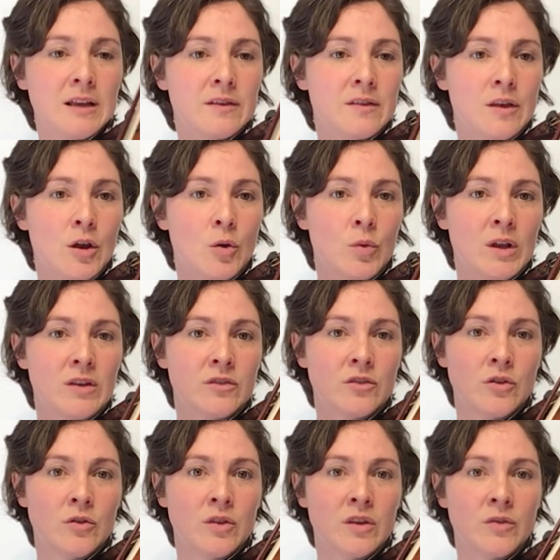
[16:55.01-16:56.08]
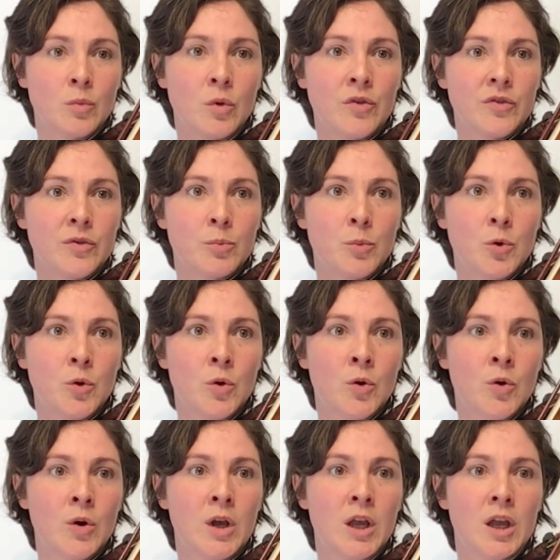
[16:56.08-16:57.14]
So let's do this once
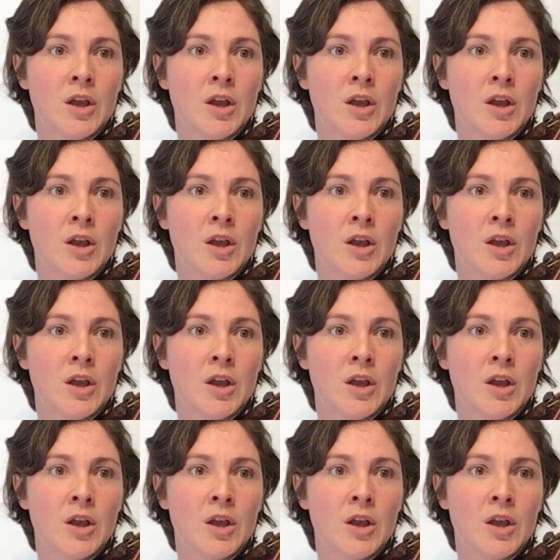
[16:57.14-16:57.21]
more.